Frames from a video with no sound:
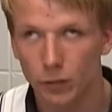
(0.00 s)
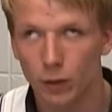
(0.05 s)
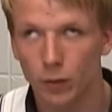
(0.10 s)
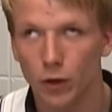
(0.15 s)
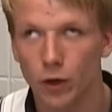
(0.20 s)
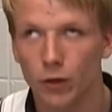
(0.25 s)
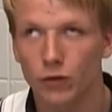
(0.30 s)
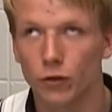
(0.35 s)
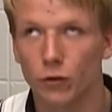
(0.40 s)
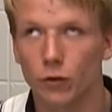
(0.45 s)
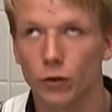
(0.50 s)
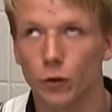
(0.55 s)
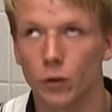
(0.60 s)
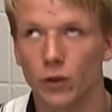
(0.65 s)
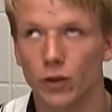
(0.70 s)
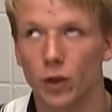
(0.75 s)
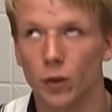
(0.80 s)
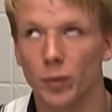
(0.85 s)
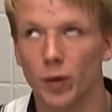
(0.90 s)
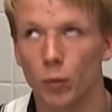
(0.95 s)
And we would also do
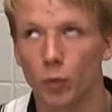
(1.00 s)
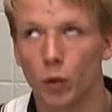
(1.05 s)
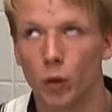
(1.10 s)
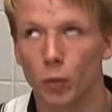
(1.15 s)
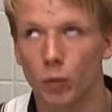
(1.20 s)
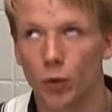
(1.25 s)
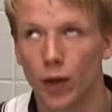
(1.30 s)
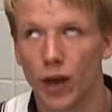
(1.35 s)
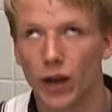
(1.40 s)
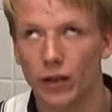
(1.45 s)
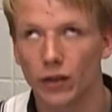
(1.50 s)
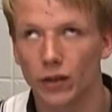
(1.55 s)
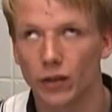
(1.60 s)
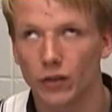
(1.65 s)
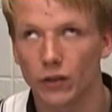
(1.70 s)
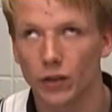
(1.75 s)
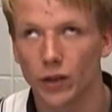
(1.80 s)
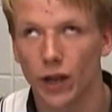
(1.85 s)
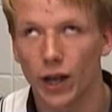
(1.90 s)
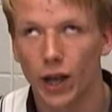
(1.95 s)
a little bit more
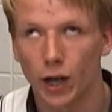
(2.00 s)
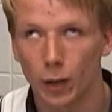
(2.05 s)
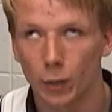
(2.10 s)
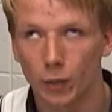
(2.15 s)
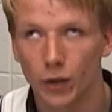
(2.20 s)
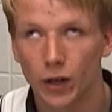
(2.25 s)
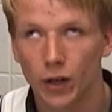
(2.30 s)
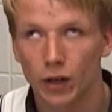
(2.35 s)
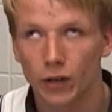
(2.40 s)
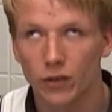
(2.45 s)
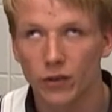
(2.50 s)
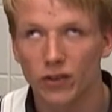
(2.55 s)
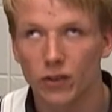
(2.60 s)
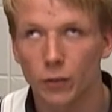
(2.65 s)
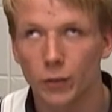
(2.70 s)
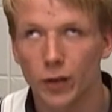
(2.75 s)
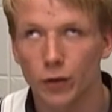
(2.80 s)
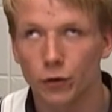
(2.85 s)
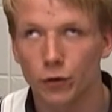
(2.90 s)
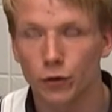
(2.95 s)
practice on them just
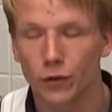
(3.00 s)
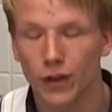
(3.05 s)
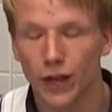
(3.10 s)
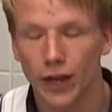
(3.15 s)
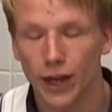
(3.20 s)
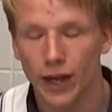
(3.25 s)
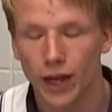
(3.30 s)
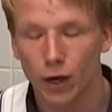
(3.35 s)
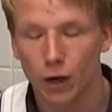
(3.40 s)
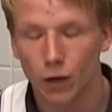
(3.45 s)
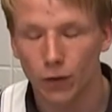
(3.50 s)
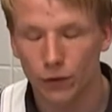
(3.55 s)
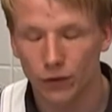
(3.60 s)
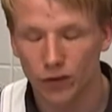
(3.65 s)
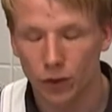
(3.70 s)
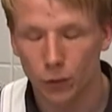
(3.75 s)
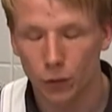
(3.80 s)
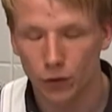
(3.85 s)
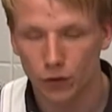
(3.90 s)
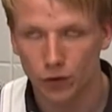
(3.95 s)
to make sure that I had all the
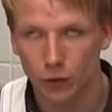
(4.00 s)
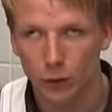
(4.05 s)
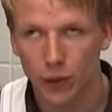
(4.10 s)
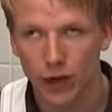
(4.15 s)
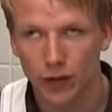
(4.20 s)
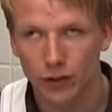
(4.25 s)
symbols